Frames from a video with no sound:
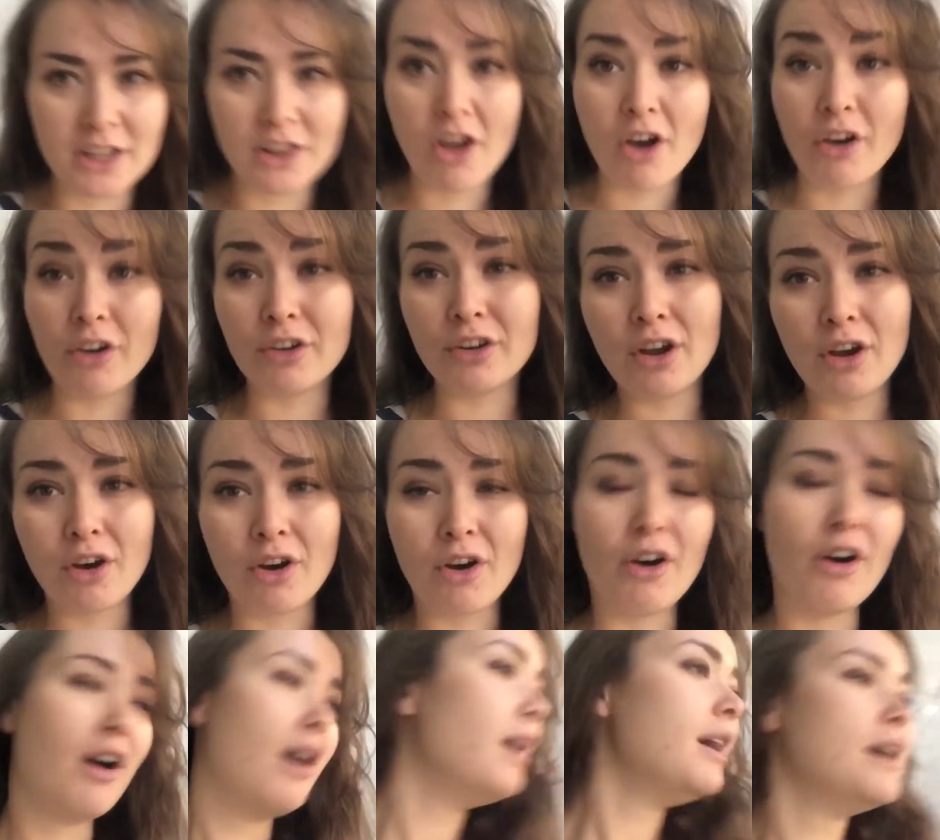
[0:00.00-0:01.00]
long,
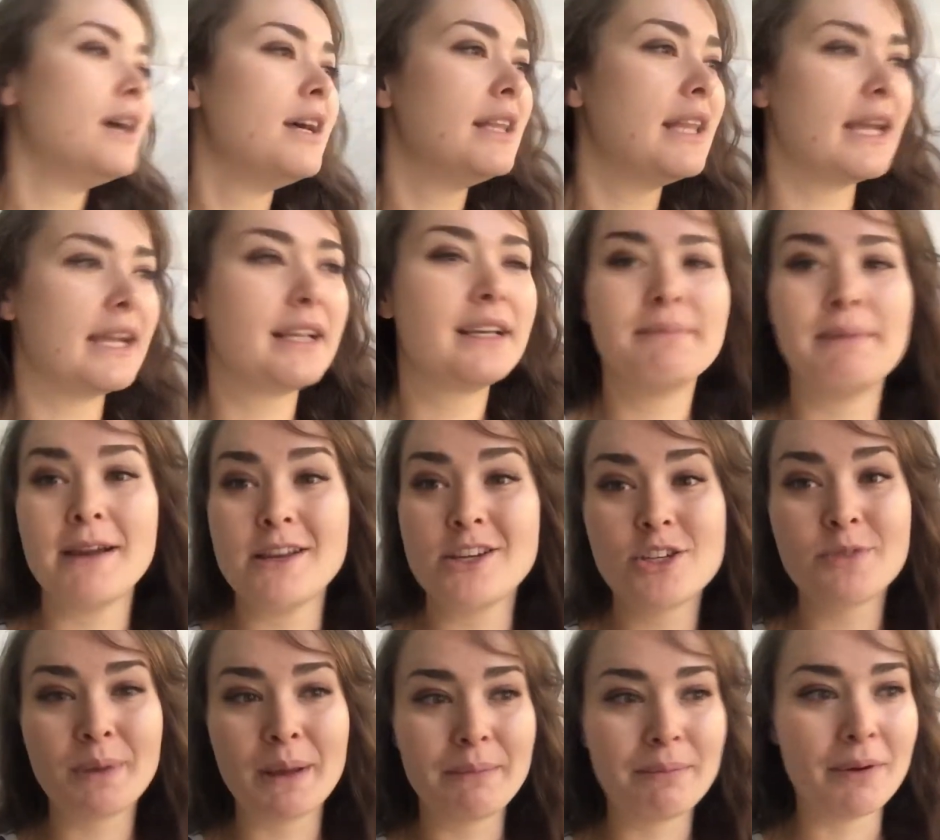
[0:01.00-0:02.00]
or like a
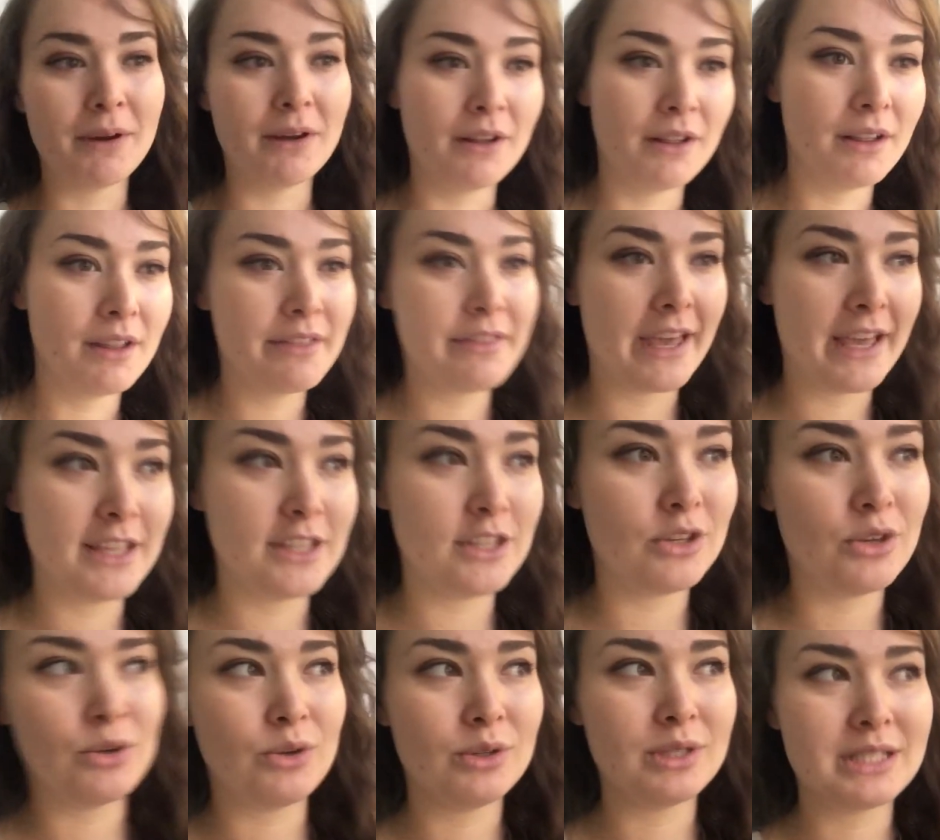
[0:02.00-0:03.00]
bunch of people that
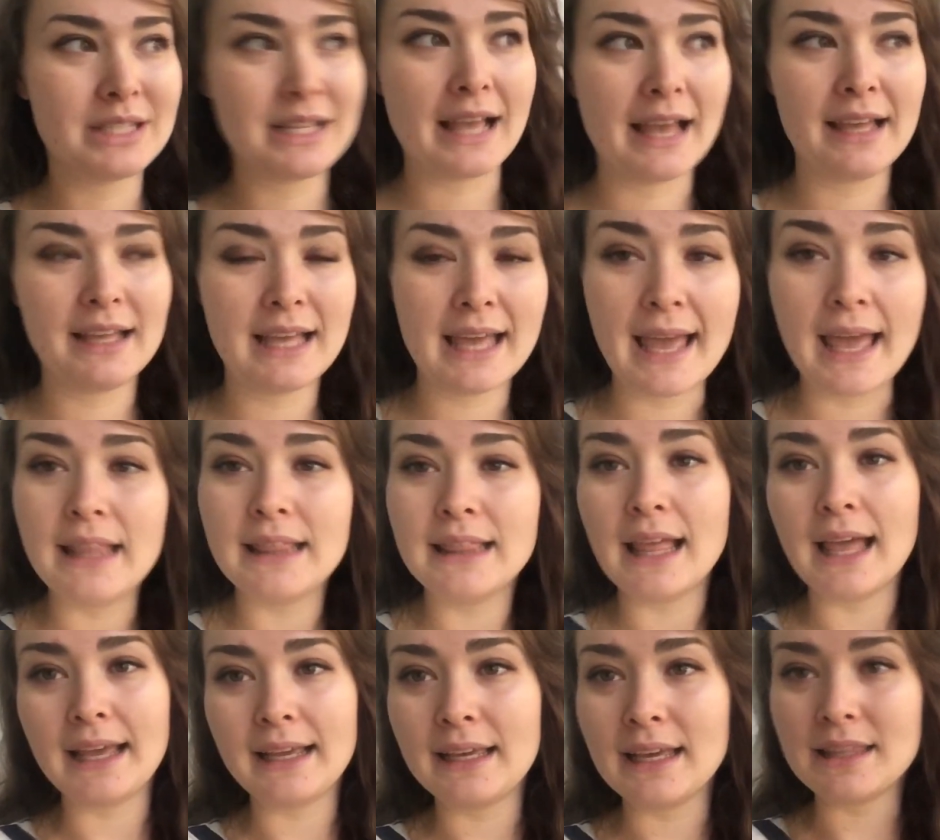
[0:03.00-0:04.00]
you had
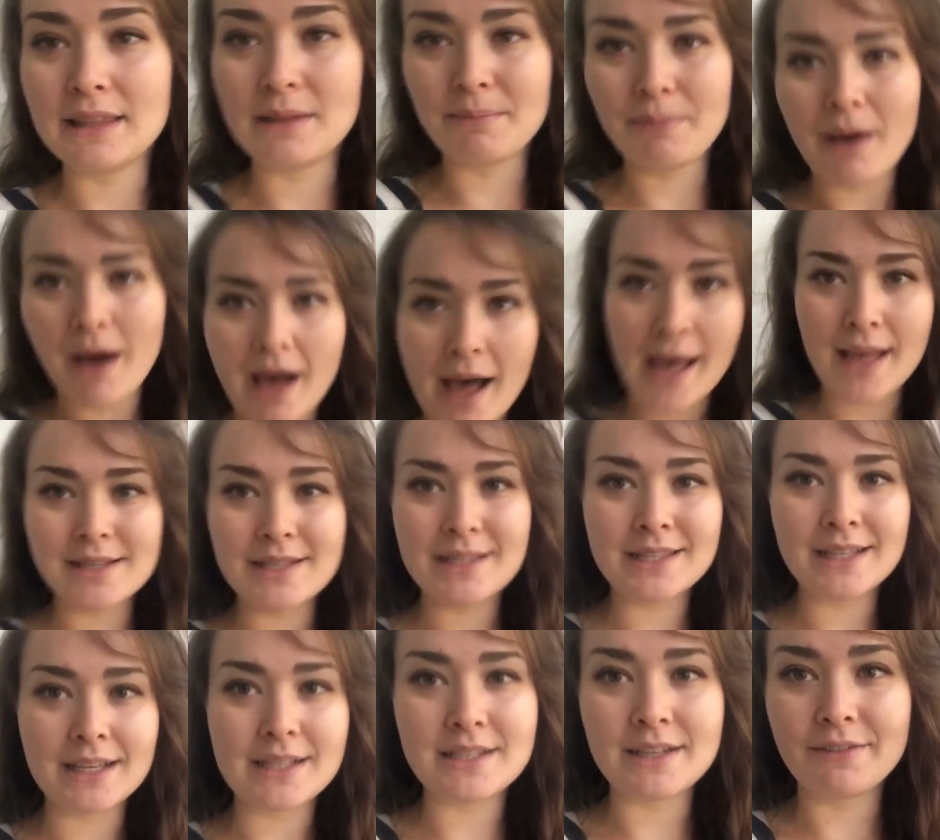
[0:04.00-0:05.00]
like in the
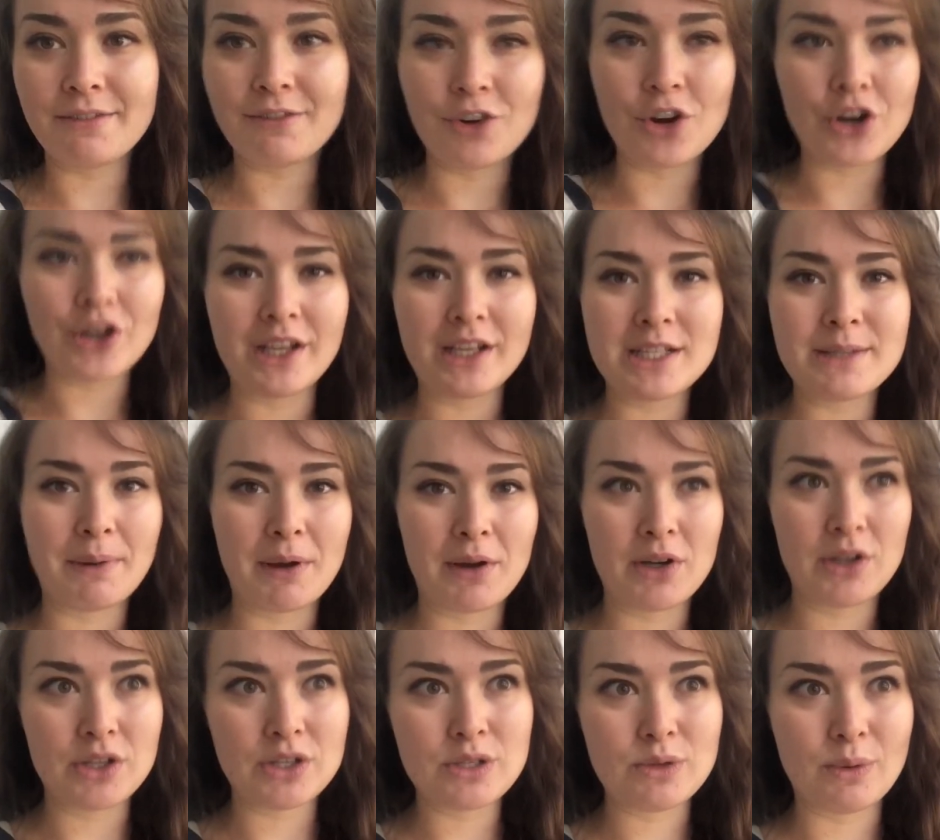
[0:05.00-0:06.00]
past a different
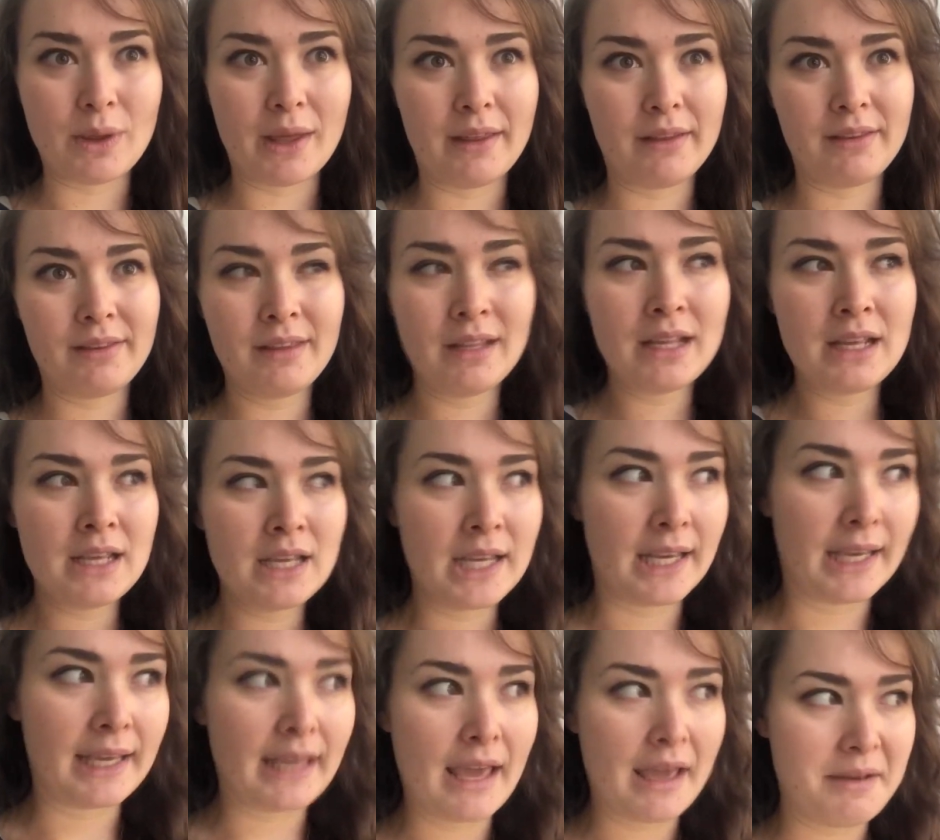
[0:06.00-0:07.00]
experience with
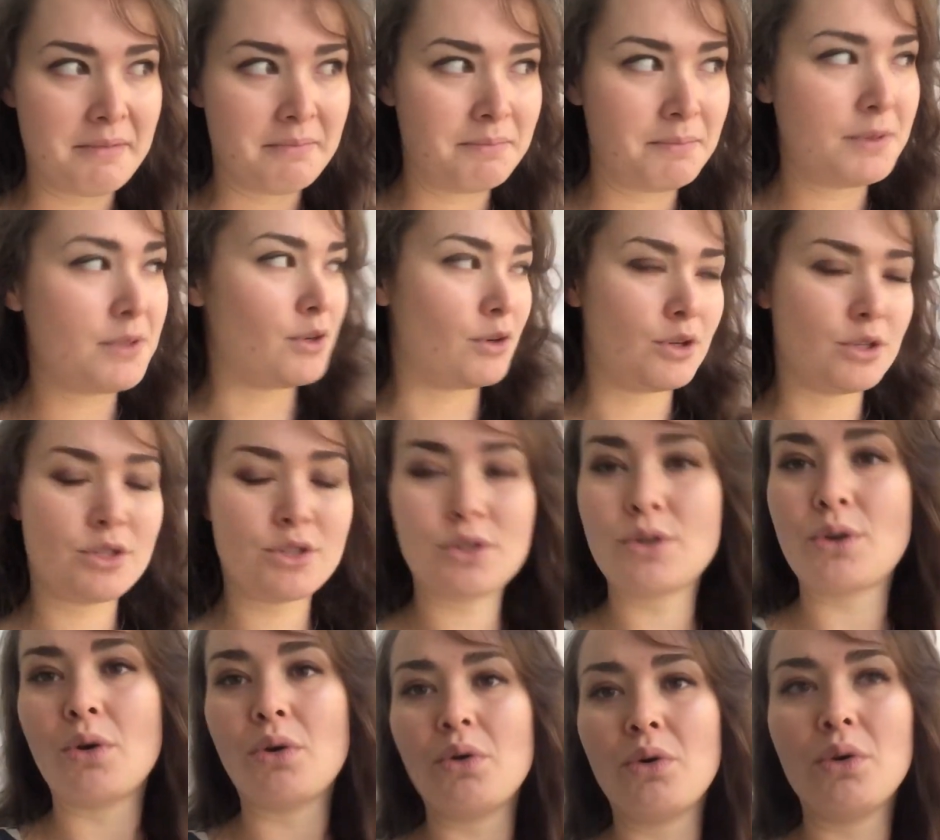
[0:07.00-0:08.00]
in camps or at
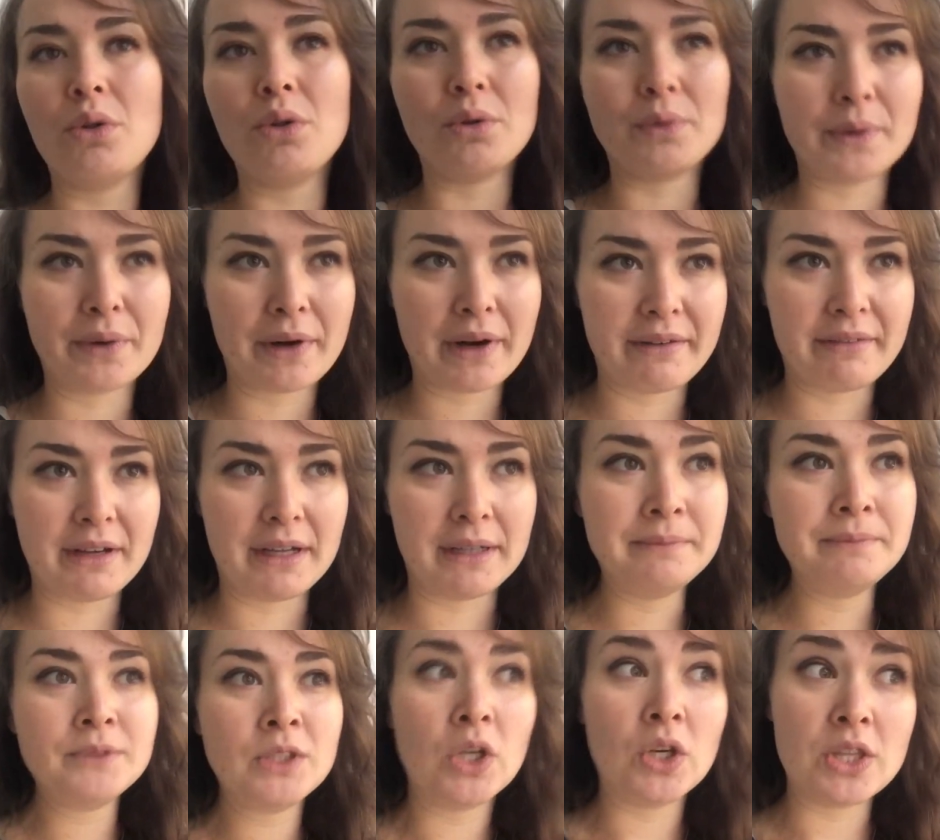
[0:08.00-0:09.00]
school or wherever,
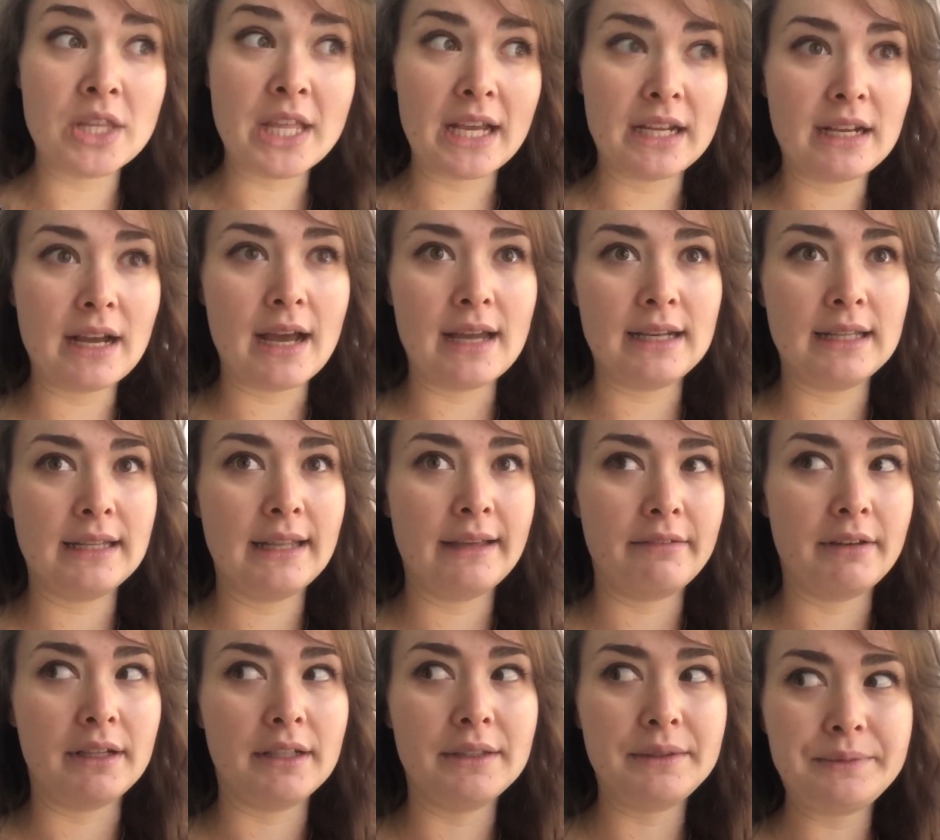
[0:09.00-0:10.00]
on that kind of
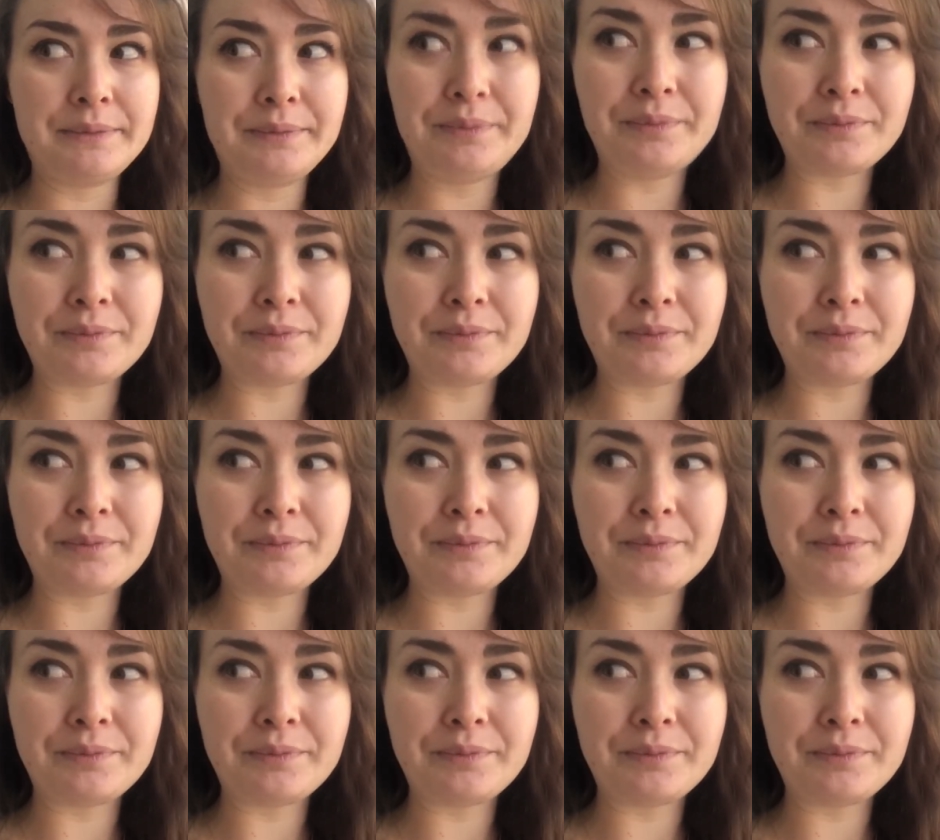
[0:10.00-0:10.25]
level.